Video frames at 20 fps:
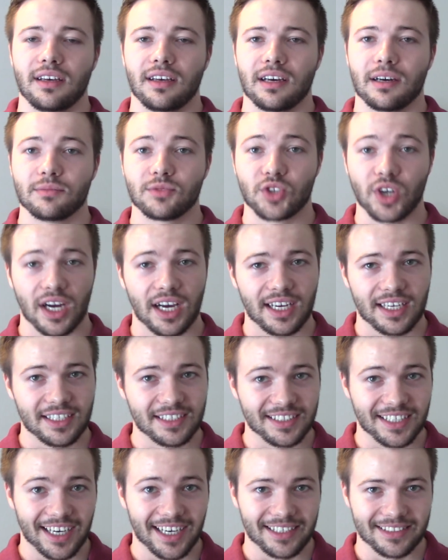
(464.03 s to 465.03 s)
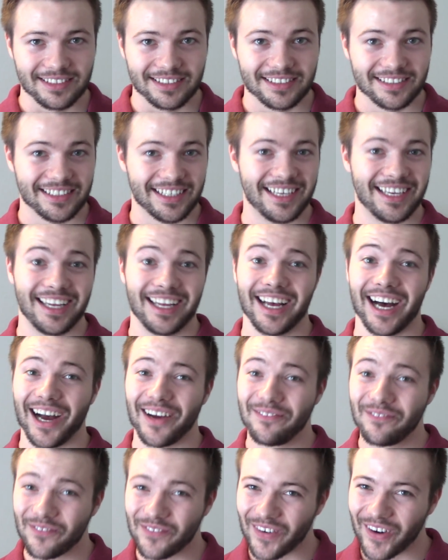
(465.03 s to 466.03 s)
I'm trying, guys.
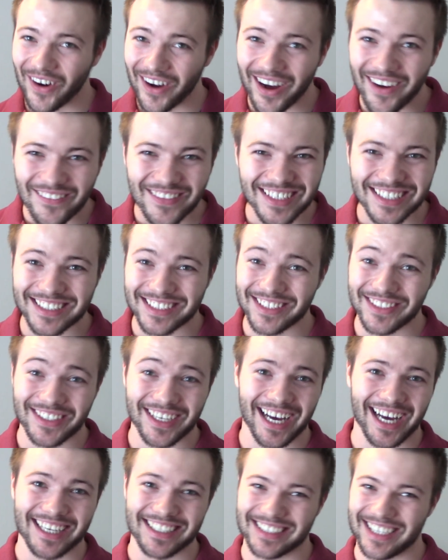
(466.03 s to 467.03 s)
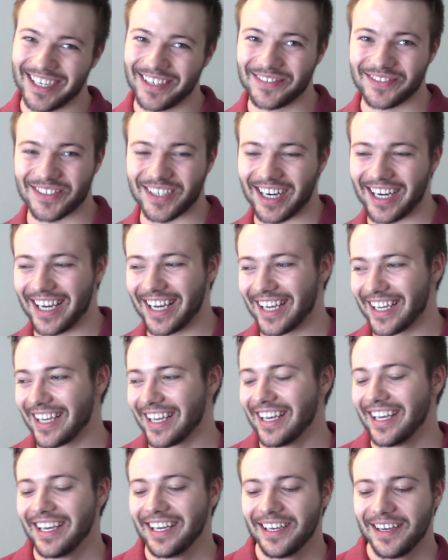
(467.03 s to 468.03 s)
I promise you guys I'm trying.
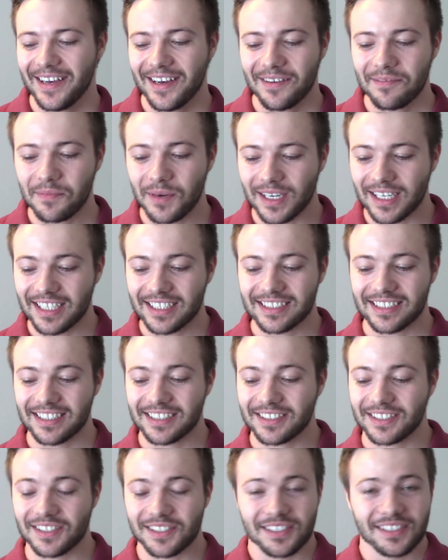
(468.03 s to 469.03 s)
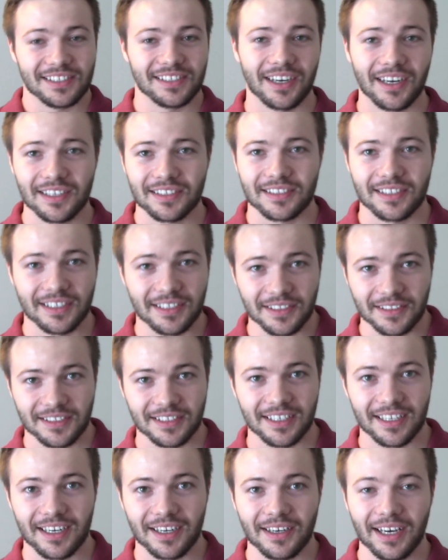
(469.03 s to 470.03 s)
But it's just exhausting.
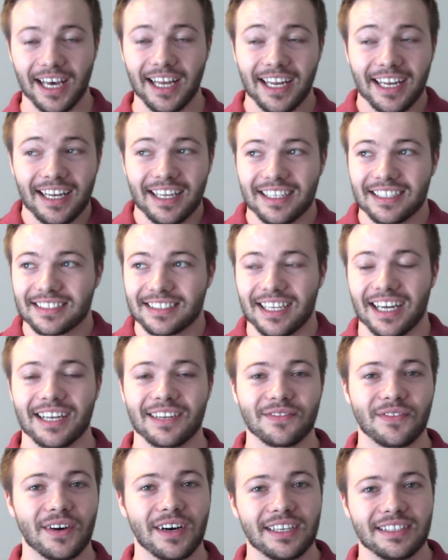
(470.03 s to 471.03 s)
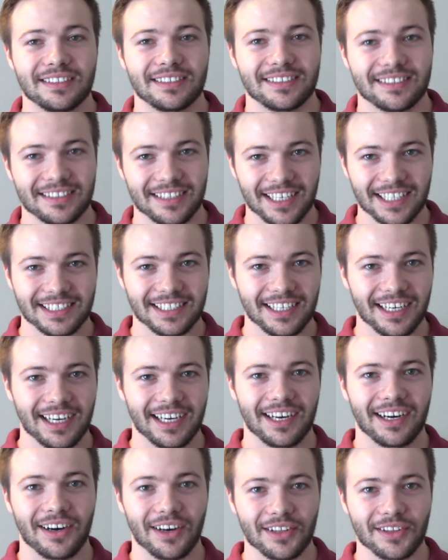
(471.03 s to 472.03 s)
You know, editing's not fun as an
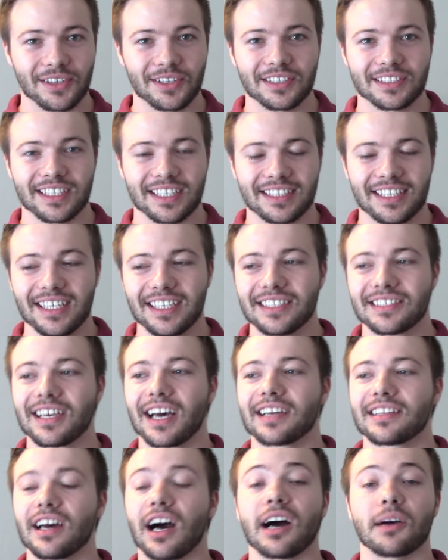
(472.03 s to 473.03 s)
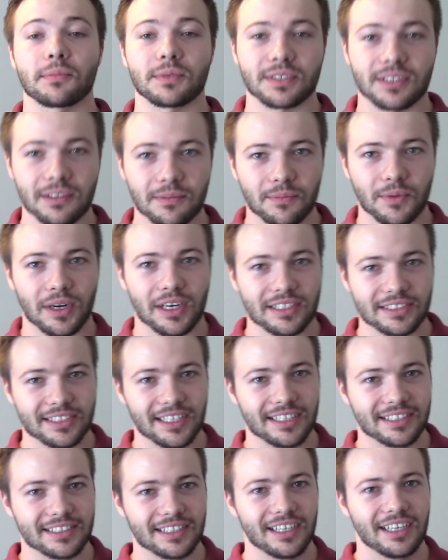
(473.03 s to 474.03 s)
author. It's like the exact opposite
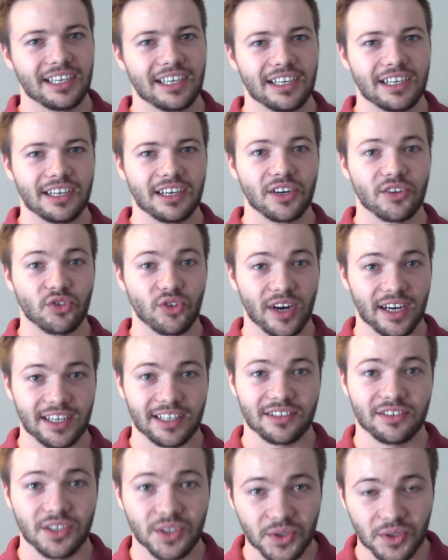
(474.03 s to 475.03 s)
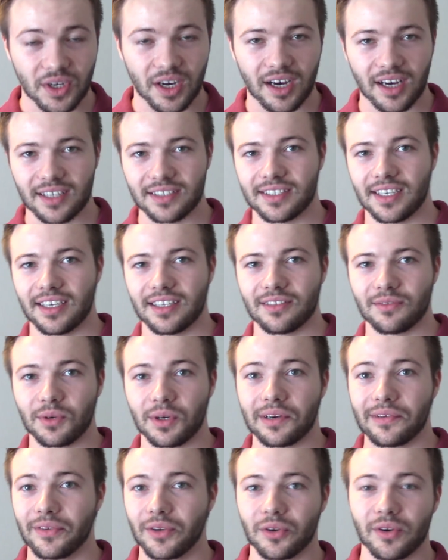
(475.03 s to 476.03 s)
process of writing new content.
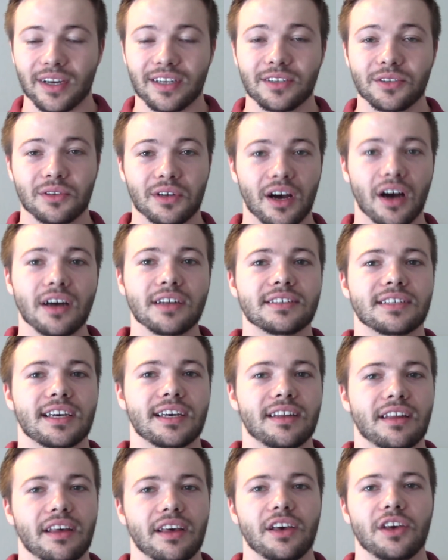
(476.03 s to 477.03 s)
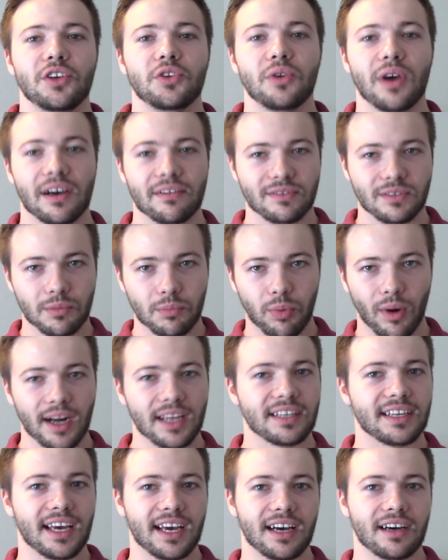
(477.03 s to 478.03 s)
Whenever you write new content, you have to
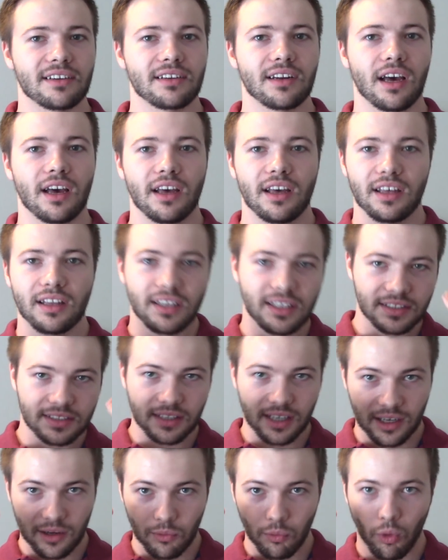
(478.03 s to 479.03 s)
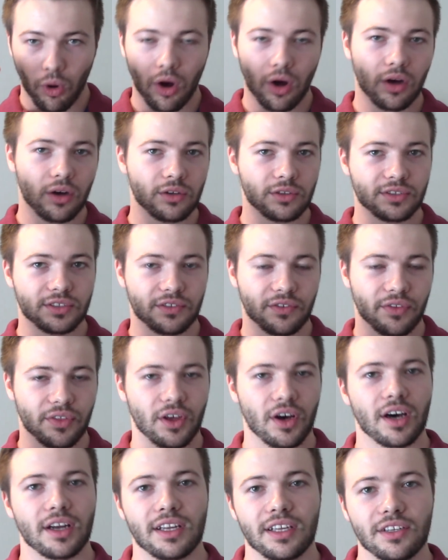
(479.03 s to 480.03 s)
break down these like walls of
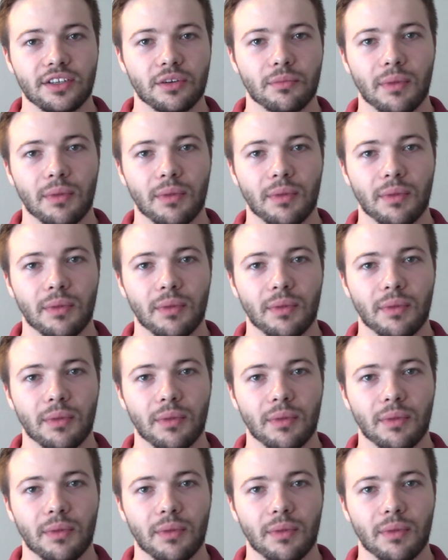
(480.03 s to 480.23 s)
thought in your